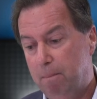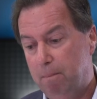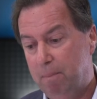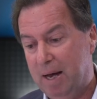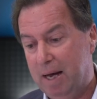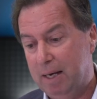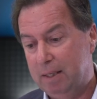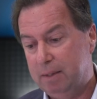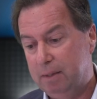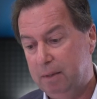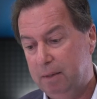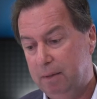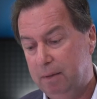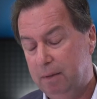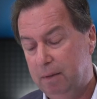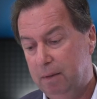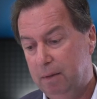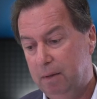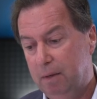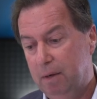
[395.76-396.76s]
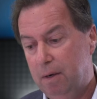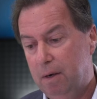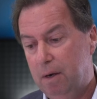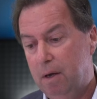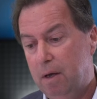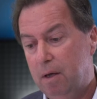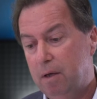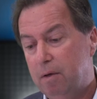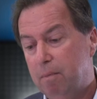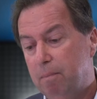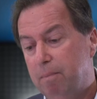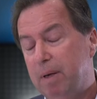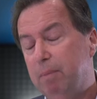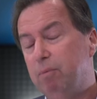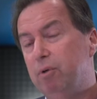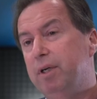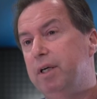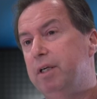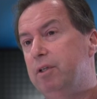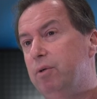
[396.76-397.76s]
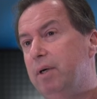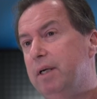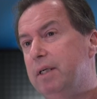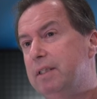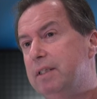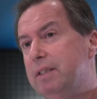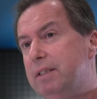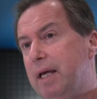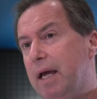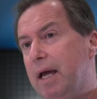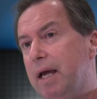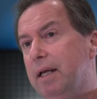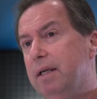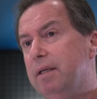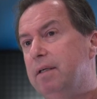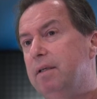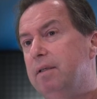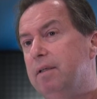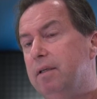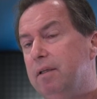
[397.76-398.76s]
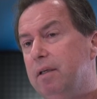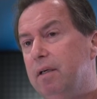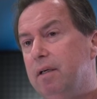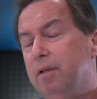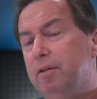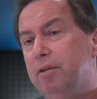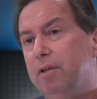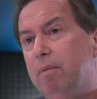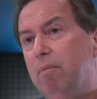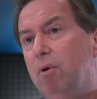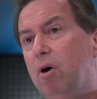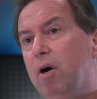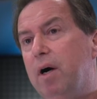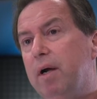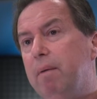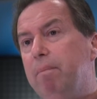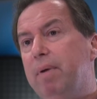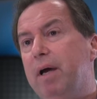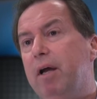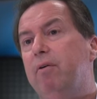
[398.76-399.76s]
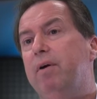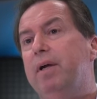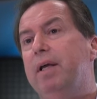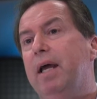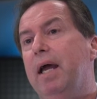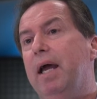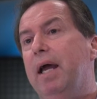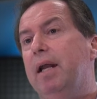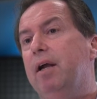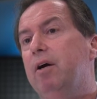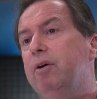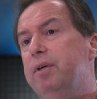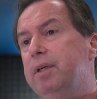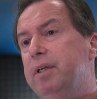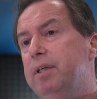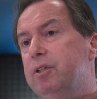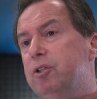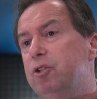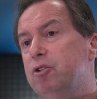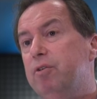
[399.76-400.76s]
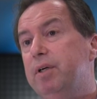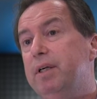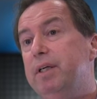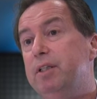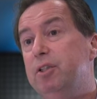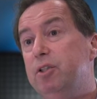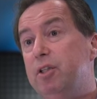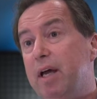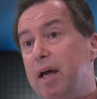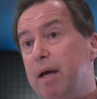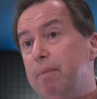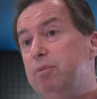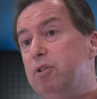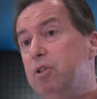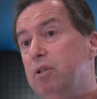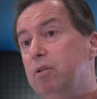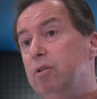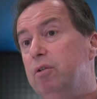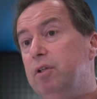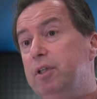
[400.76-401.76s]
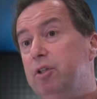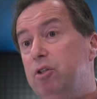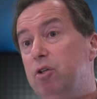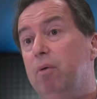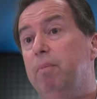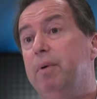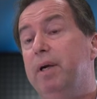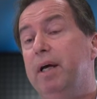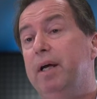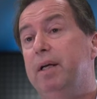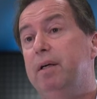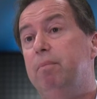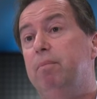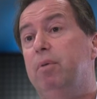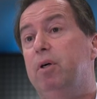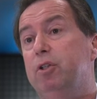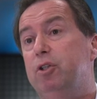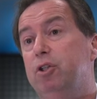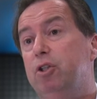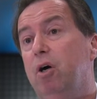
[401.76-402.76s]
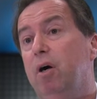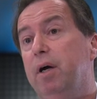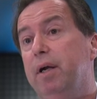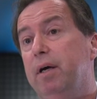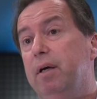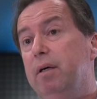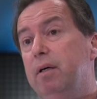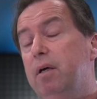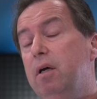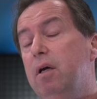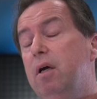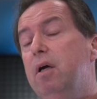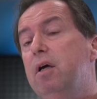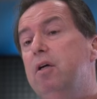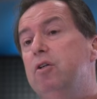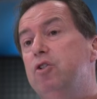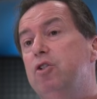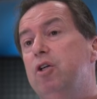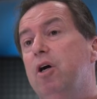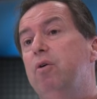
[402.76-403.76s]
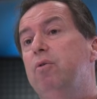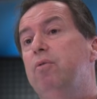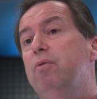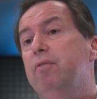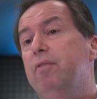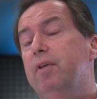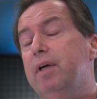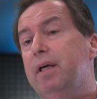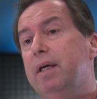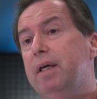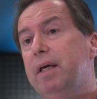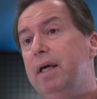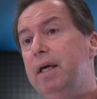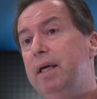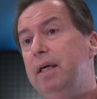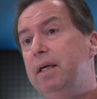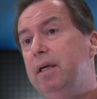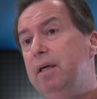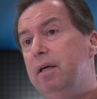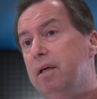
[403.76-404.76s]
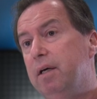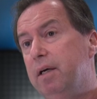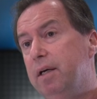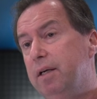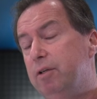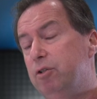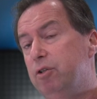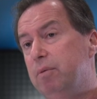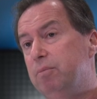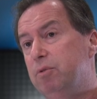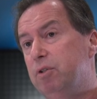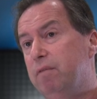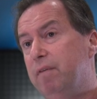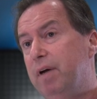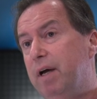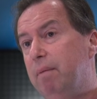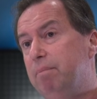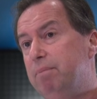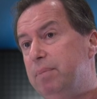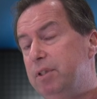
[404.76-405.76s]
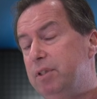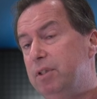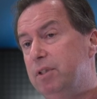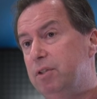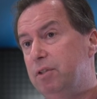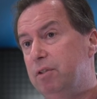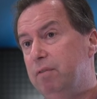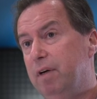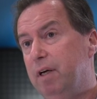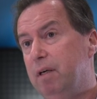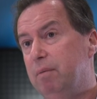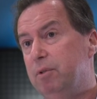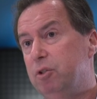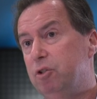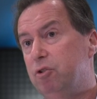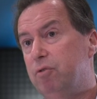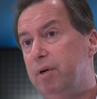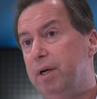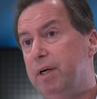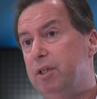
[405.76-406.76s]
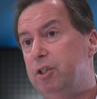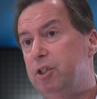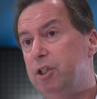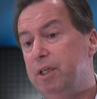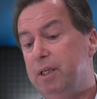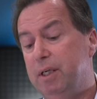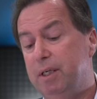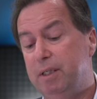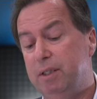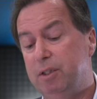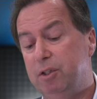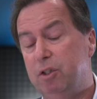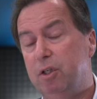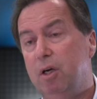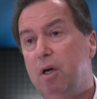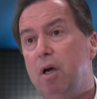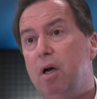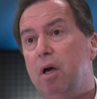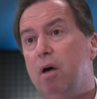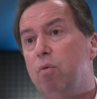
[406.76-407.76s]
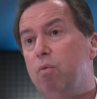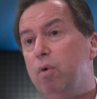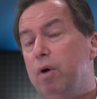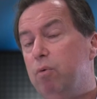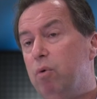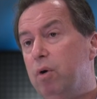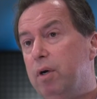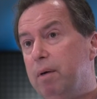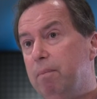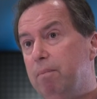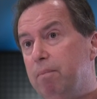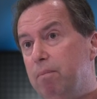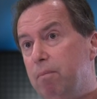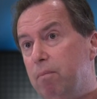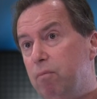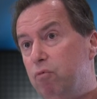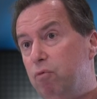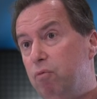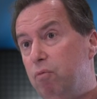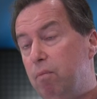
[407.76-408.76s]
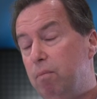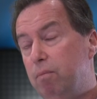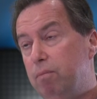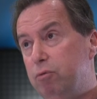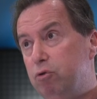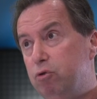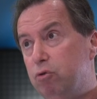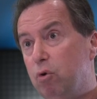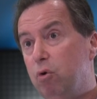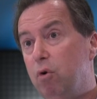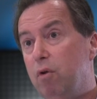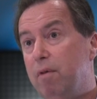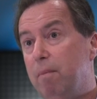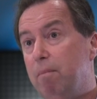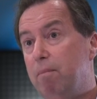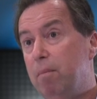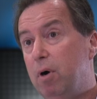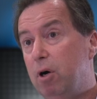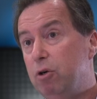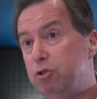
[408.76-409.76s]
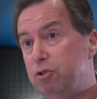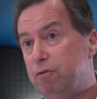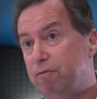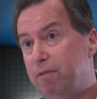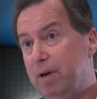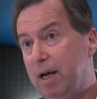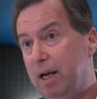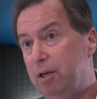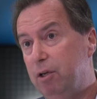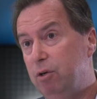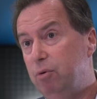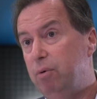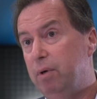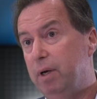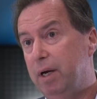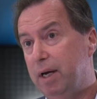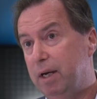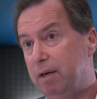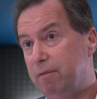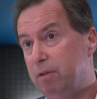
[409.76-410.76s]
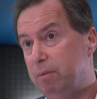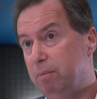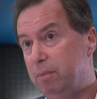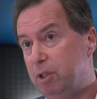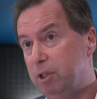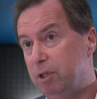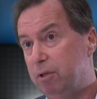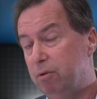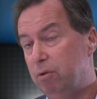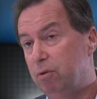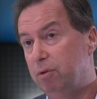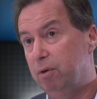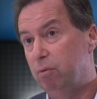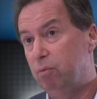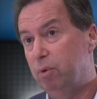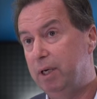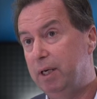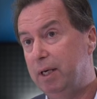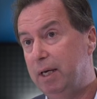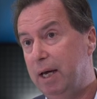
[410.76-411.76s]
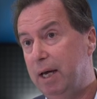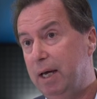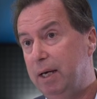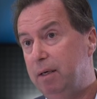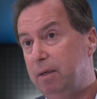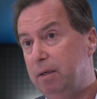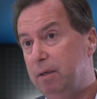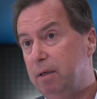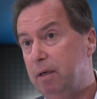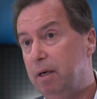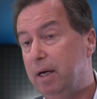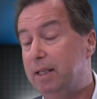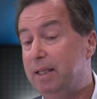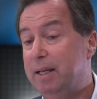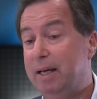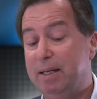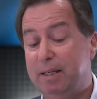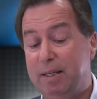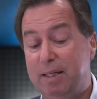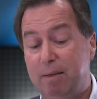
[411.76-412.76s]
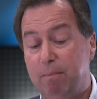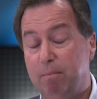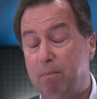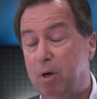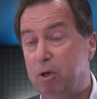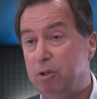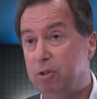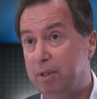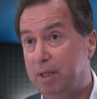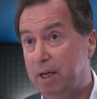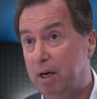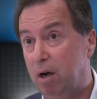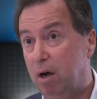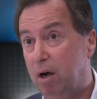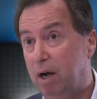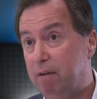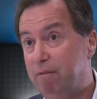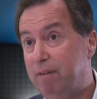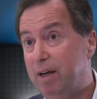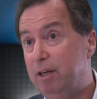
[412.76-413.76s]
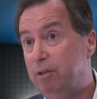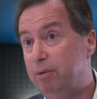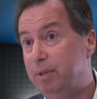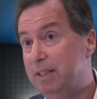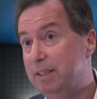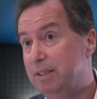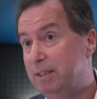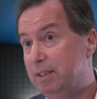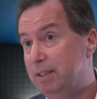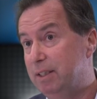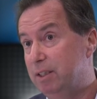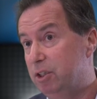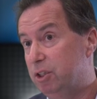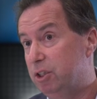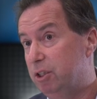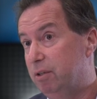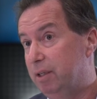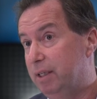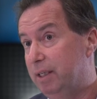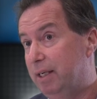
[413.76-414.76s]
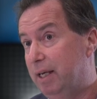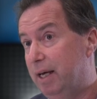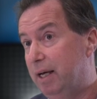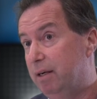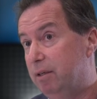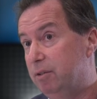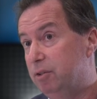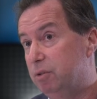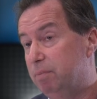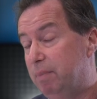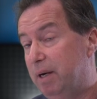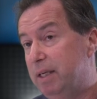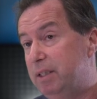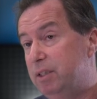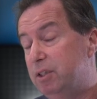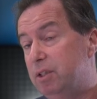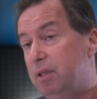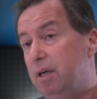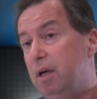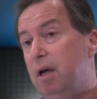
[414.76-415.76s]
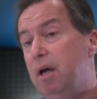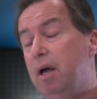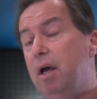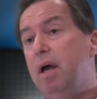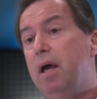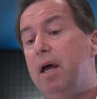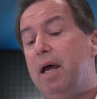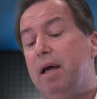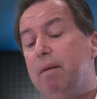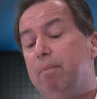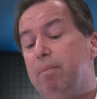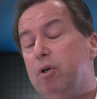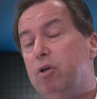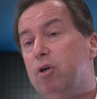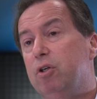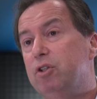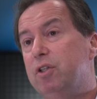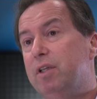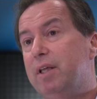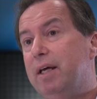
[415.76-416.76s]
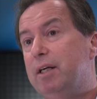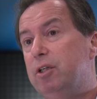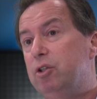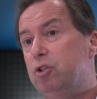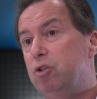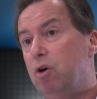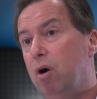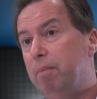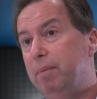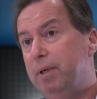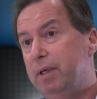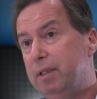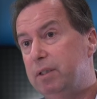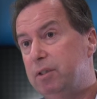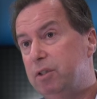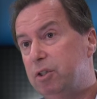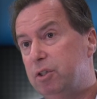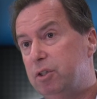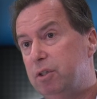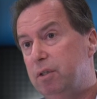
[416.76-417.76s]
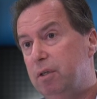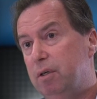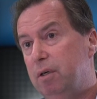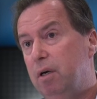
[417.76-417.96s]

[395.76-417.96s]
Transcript: But people need to understand that the lithium-ion battery anode industry is absolutely dominated by China. So the key in terms of our business development strategy is we want to draw the most value out of the material that we can, and that higher value isn't necessarily in the anode space. And because of that dominance,